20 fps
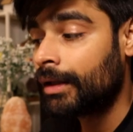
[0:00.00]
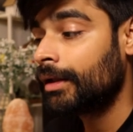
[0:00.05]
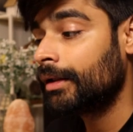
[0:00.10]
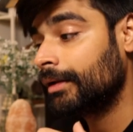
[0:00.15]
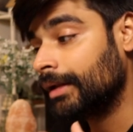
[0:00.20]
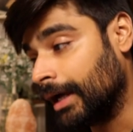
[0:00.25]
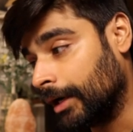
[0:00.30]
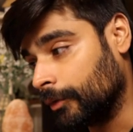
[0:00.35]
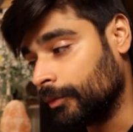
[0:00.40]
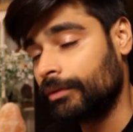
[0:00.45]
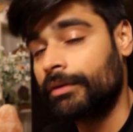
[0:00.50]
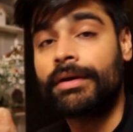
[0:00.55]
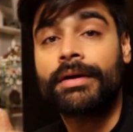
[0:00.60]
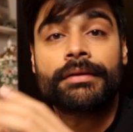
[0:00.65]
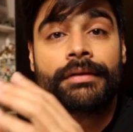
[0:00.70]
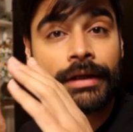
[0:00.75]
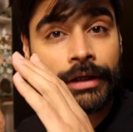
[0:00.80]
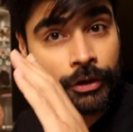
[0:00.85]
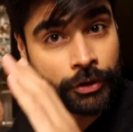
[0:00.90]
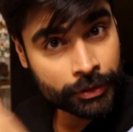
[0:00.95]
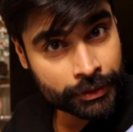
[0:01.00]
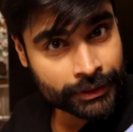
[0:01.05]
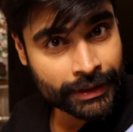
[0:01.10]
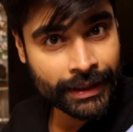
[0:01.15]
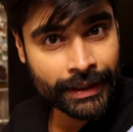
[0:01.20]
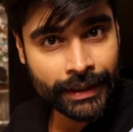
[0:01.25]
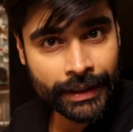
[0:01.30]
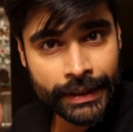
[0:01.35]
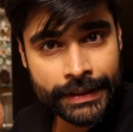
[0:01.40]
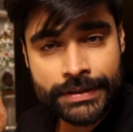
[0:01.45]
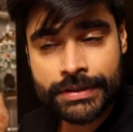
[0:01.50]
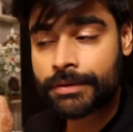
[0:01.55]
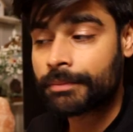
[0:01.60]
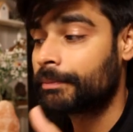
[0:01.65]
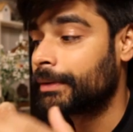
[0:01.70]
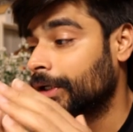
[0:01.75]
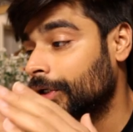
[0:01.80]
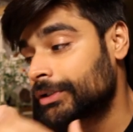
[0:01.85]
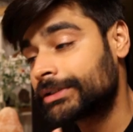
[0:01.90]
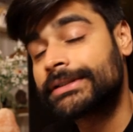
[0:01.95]
Now, the good thing is,
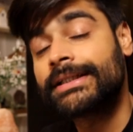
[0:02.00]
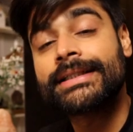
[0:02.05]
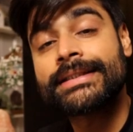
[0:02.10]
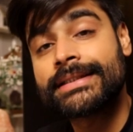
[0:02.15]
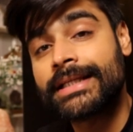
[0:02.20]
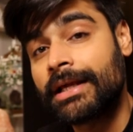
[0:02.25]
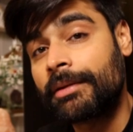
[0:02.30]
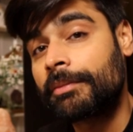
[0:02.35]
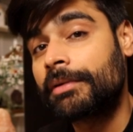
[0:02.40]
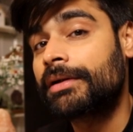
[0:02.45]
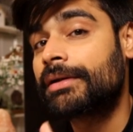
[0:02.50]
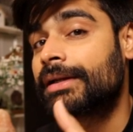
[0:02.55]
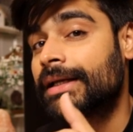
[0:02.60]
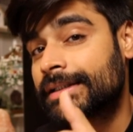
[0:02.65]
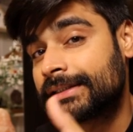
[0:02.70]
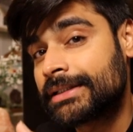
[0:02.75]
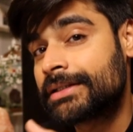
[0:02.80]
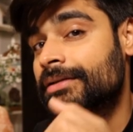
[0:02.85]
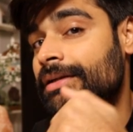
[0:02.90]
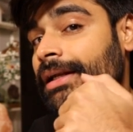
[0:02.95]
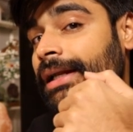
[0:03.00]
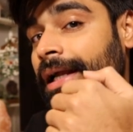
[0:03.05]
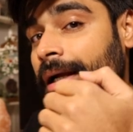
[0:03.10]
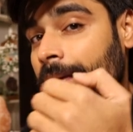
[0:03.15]
because this table doesn't really